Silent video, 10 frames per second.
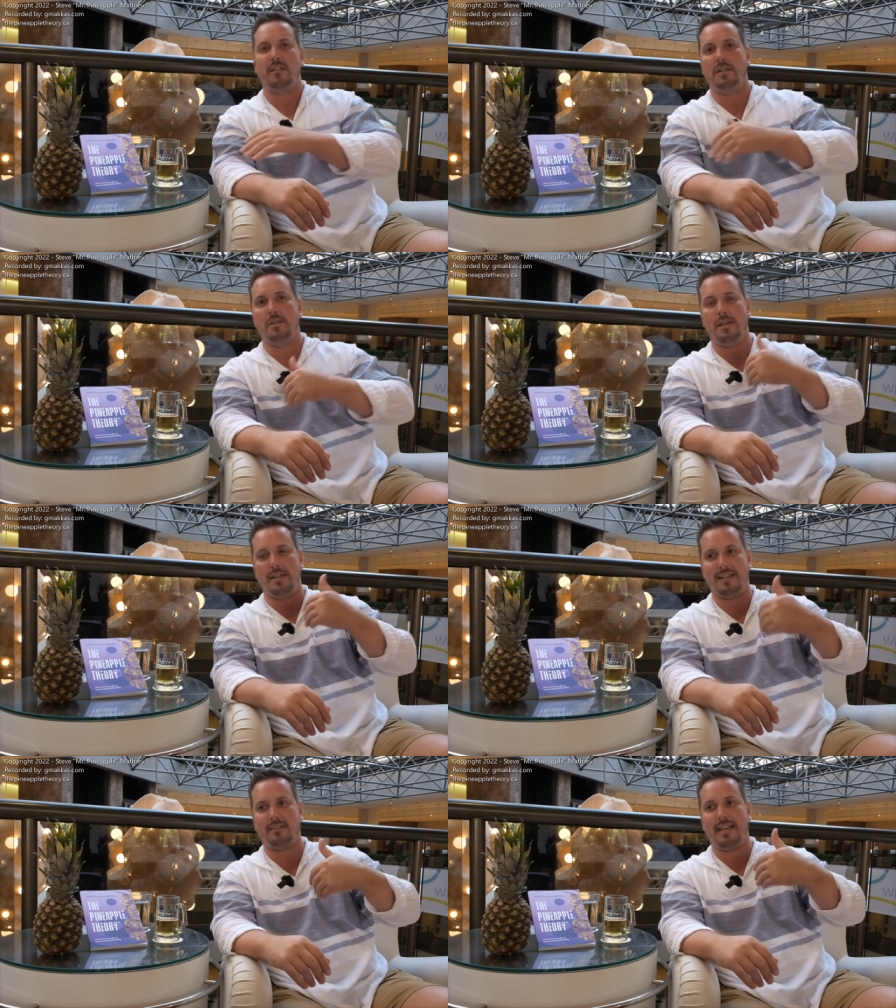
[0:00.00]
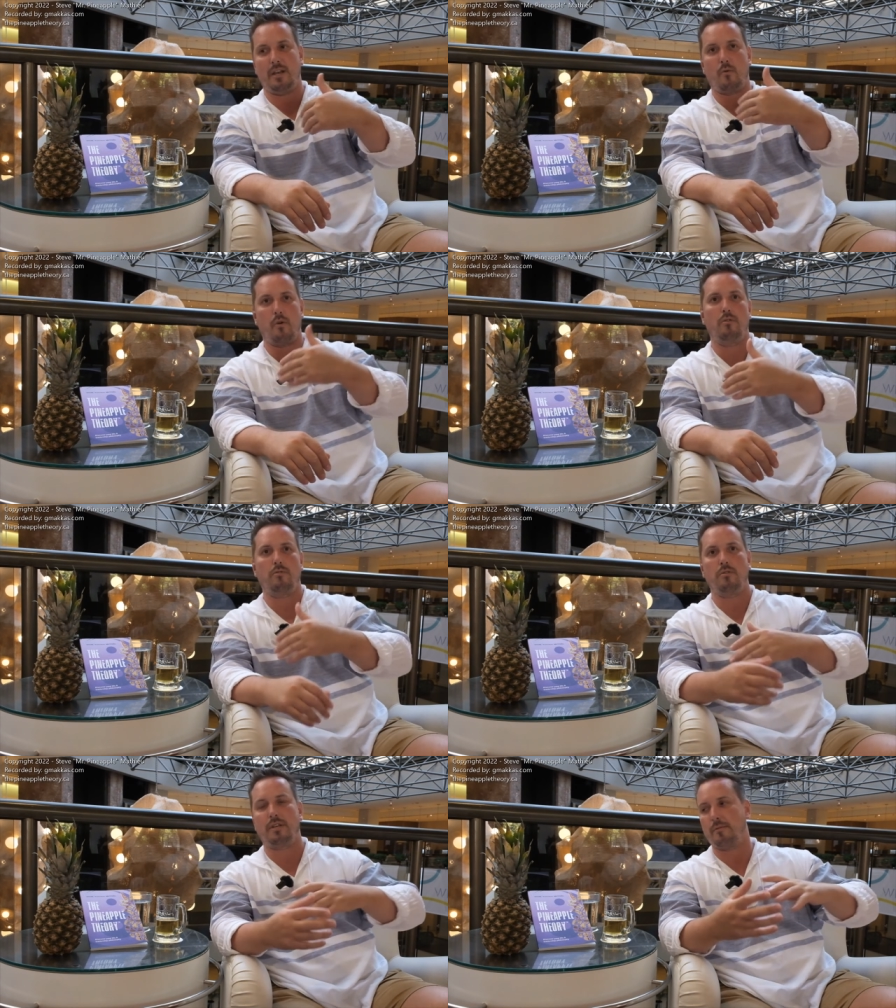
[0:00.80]
And, and as they grow,
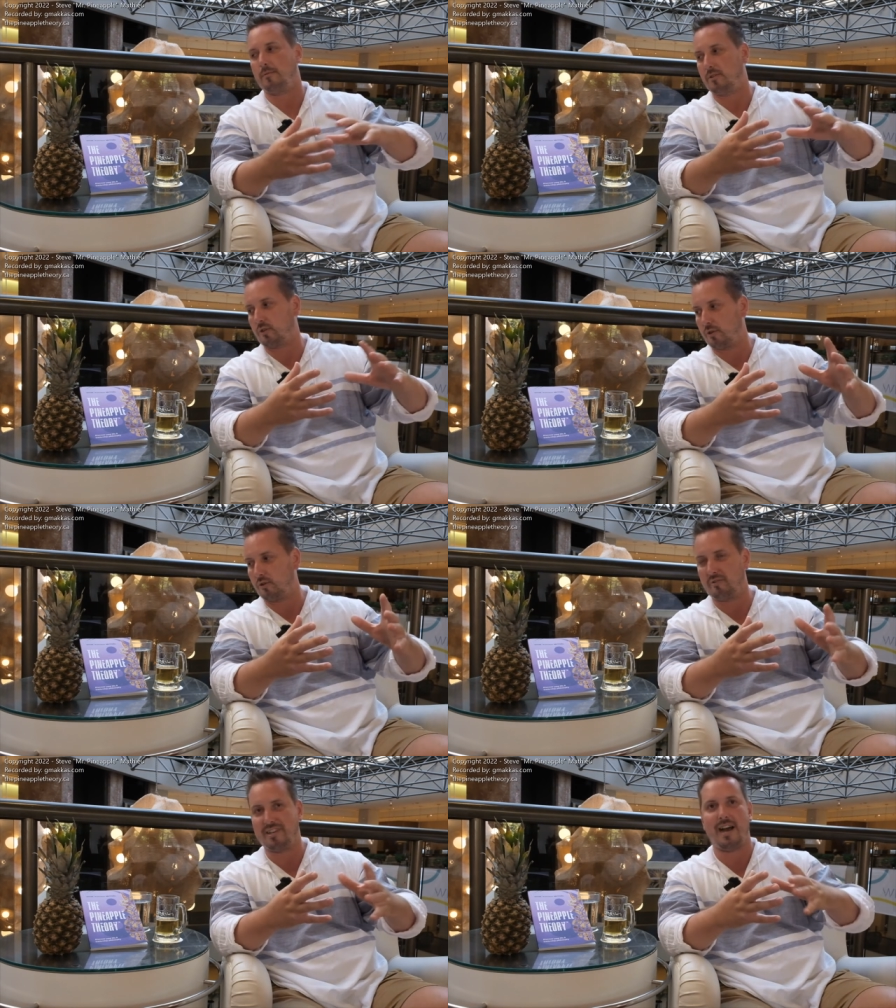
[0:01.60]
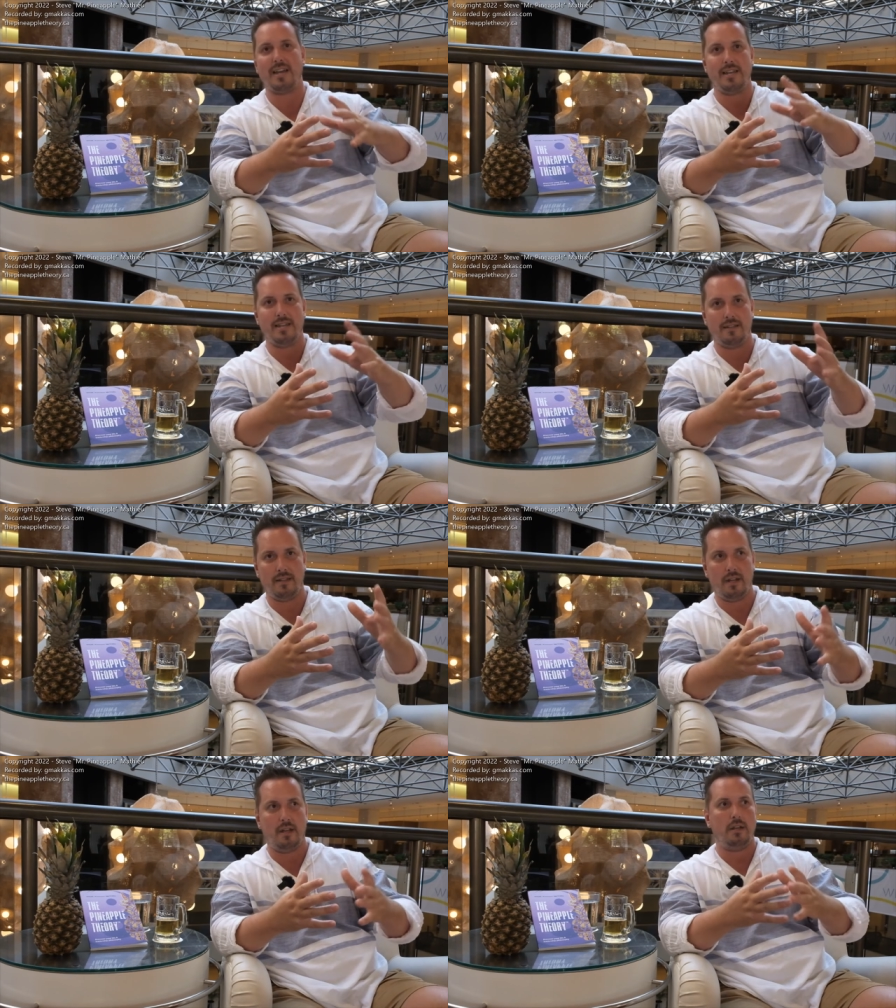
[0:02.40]
you can start to tie in
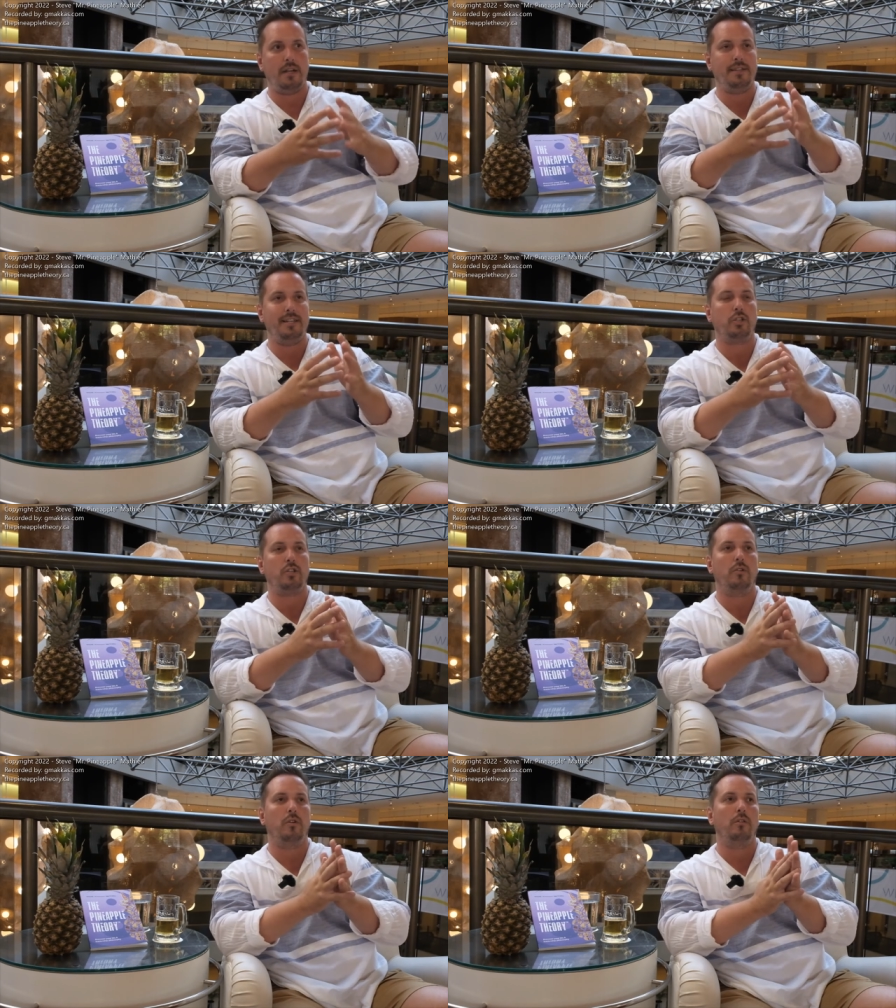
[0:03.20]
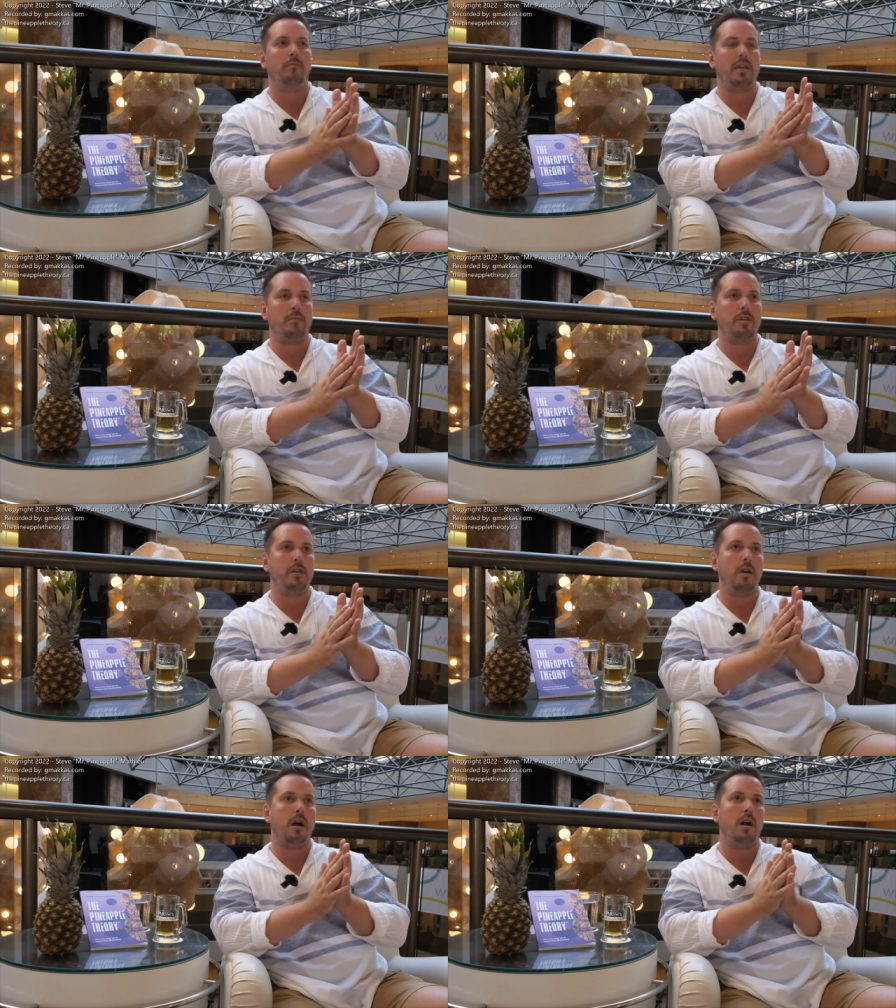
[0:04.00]
additional
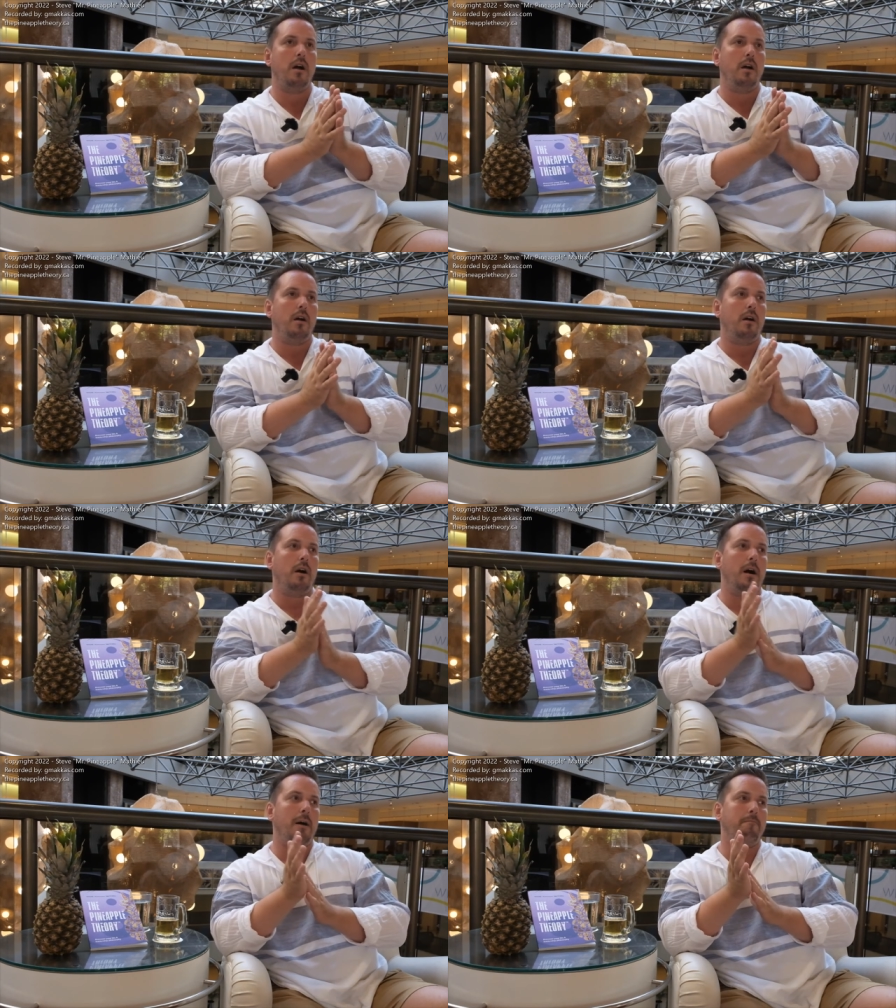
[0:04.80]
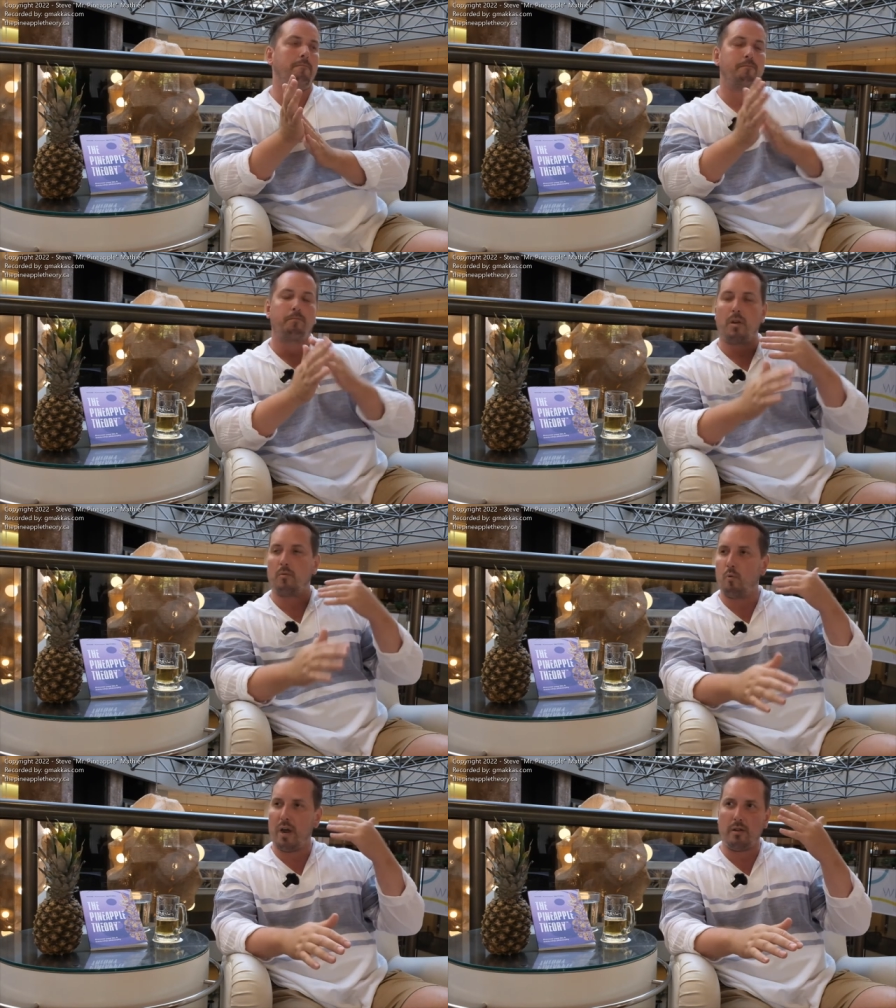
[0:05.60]
maybe uh, um,
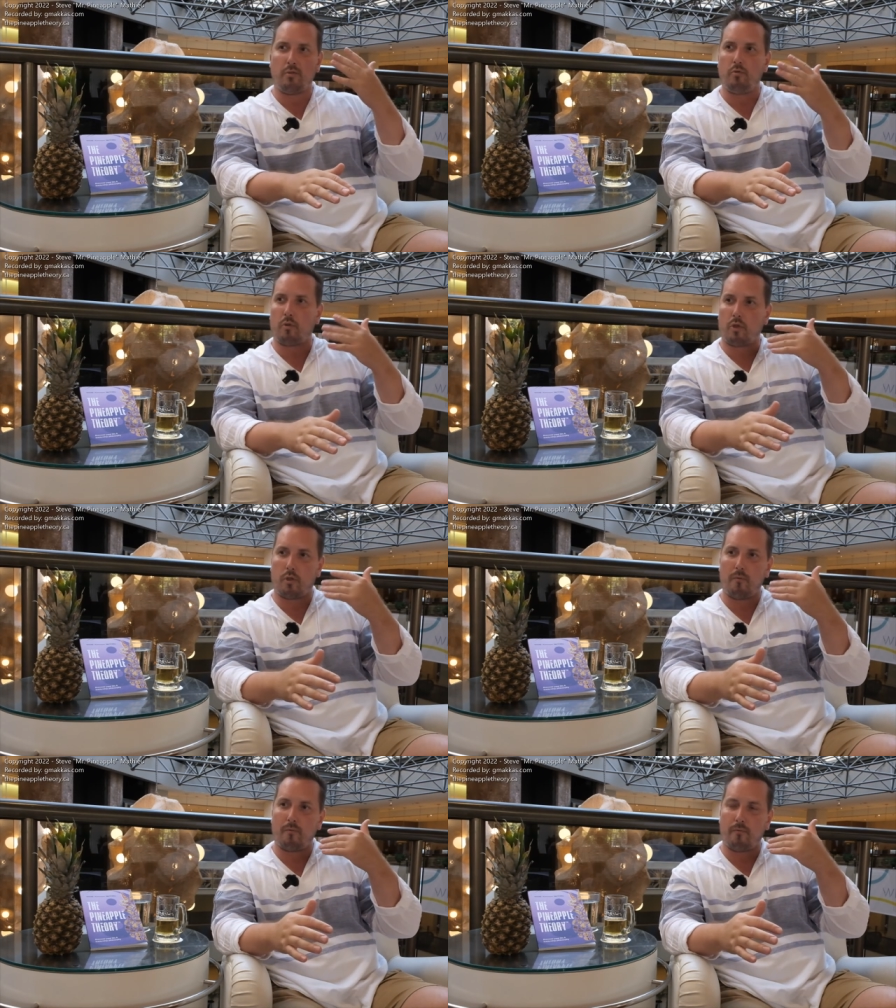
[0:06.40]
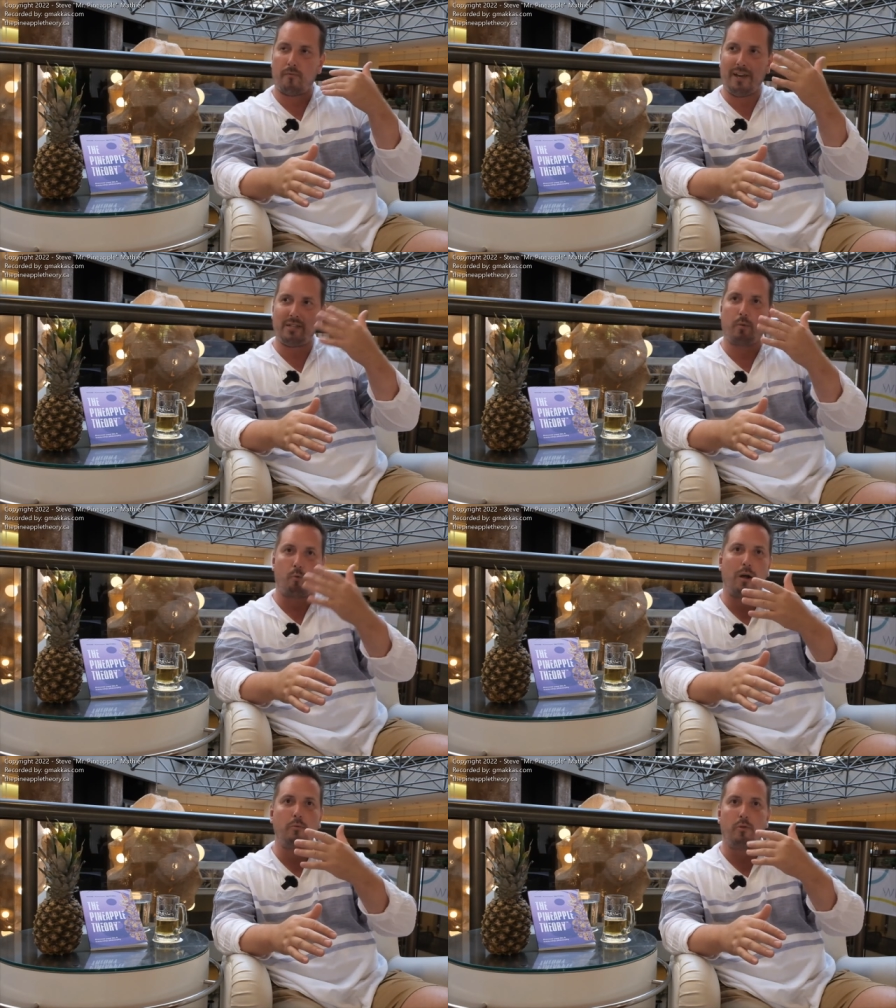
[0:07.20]
way to face a
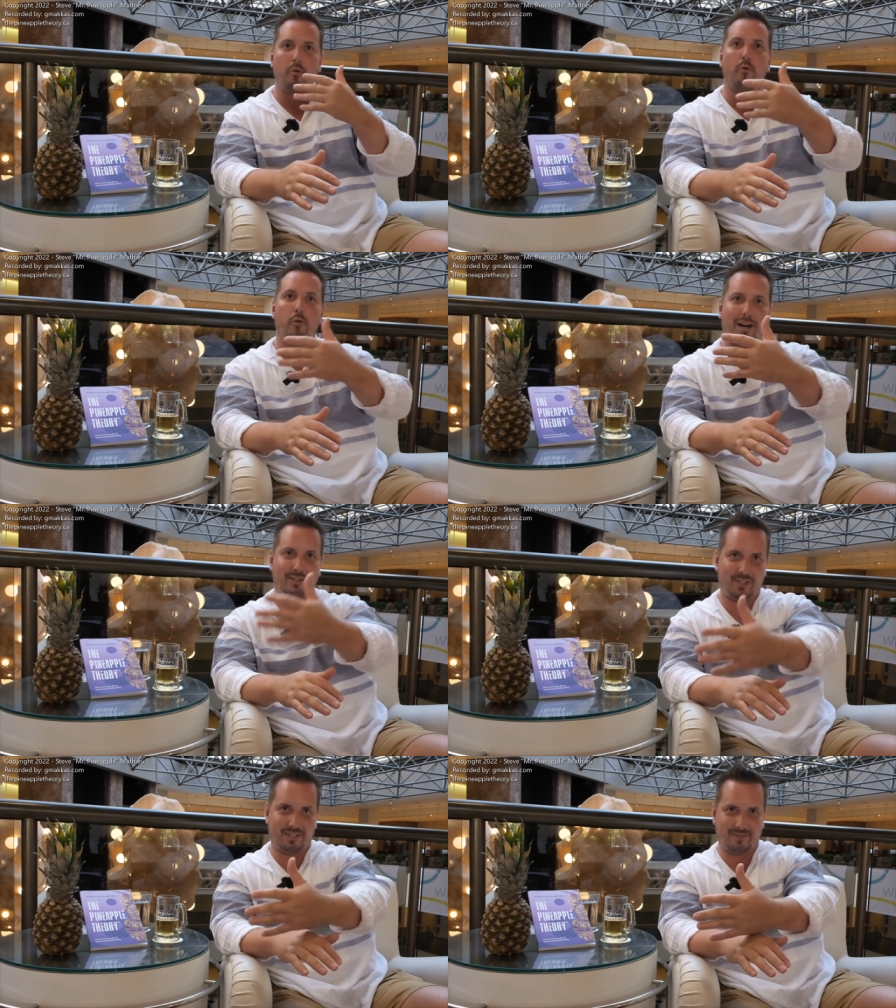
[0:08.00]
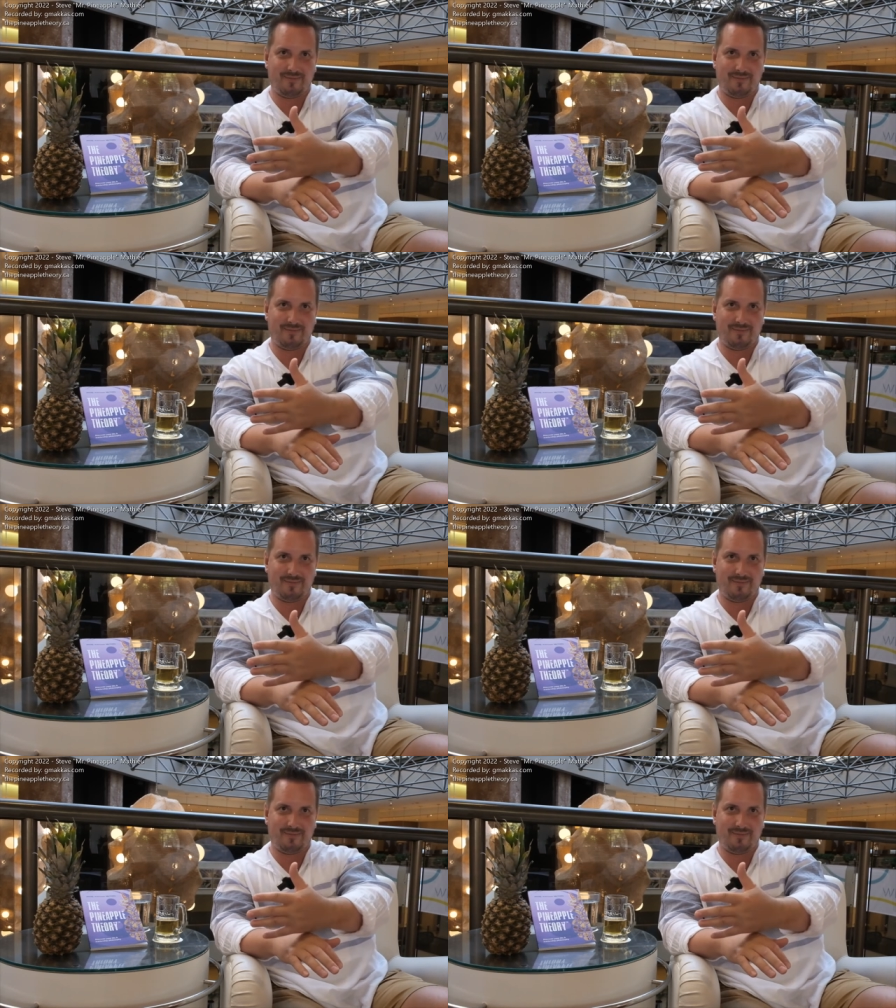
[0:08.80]
problem with their thoughts